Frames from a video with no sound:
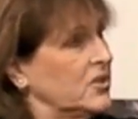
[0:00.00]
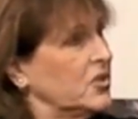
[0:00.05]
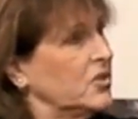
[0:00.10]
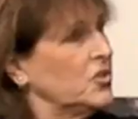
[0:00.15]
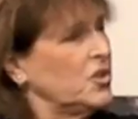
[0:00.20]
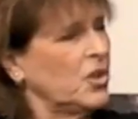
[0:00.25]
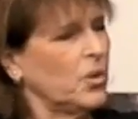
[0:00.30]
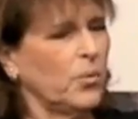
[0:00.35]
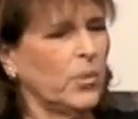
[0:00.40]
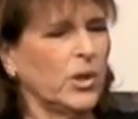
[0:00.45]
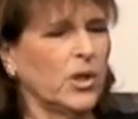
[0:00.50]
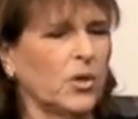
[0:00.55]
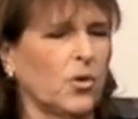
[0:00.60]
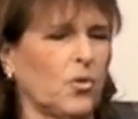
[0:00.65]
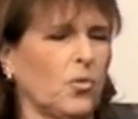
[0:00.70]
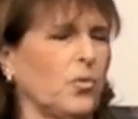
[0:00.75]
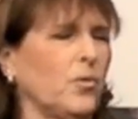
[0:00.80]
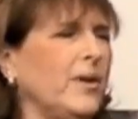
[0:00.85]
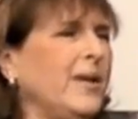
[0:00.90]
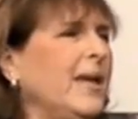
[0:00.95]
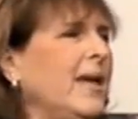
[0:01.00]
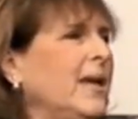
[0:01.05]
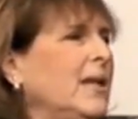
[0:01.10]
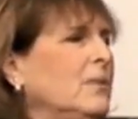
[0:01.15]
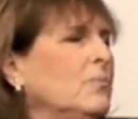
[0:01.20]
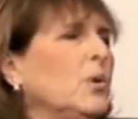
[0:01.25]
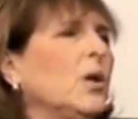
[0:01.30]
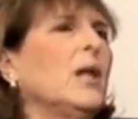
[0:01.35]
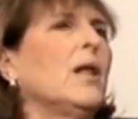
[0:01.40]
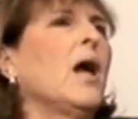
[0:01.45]
Because you don't want to create,
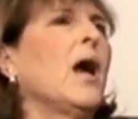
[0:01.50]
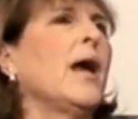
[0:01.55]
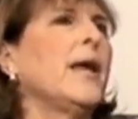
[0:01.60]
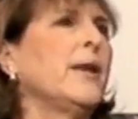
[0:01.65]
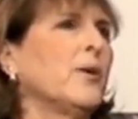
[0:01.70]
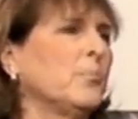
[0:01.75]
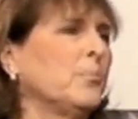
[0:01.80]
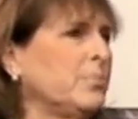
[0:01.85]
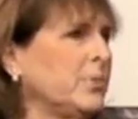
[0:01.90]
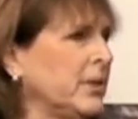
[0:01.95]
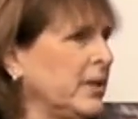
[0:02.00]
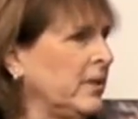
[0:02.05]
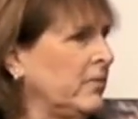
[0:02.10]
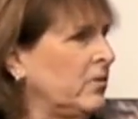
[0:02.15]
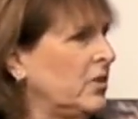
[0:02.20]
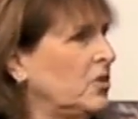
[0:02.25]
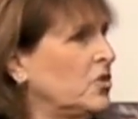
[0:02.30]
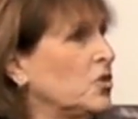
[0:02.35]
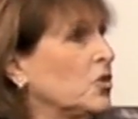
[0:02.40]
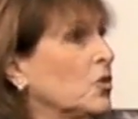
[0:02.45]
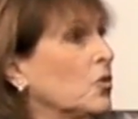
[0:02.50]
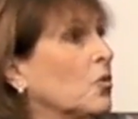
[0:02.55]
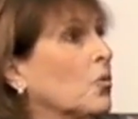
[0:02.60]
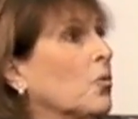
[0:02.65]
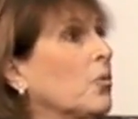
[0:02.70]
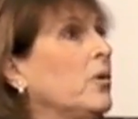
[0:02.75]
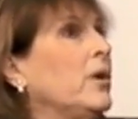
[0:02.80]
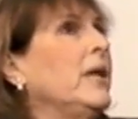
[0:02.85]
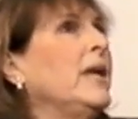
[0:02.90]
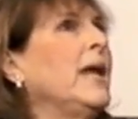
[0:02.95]
I don't believe that you should
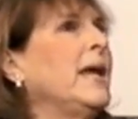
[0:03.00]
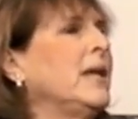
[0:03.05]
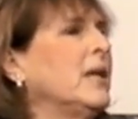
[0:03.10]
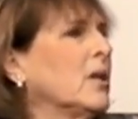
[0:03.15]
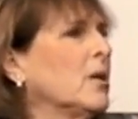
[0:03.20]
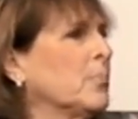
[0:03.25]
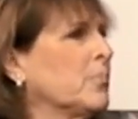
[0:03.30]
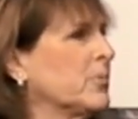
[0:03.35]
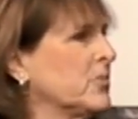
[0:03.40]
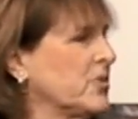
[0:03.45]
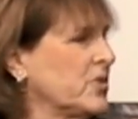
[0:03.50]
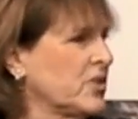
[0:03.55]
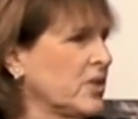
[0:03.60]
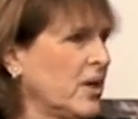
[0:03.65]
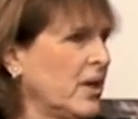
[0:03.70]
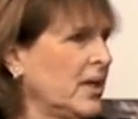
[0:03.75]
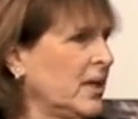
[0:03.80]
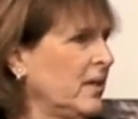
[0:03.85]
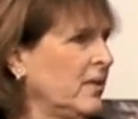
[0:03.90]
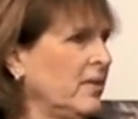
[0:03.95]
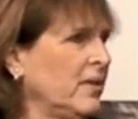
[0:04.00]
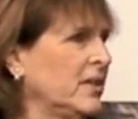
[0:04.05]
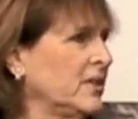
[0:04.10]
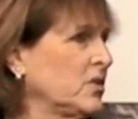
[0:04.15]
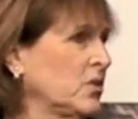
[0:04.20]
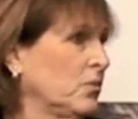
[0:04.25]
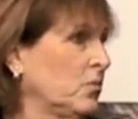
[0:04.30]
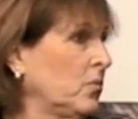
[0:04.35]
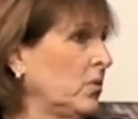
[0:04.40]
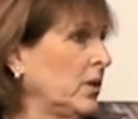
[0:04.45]
create a persona that
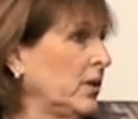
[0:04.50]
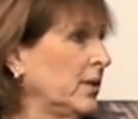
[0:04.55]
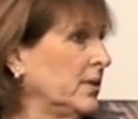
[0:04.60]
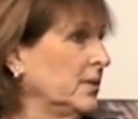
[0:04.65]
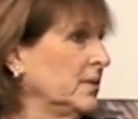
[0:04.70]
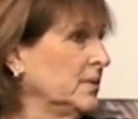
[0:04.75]
isn't real.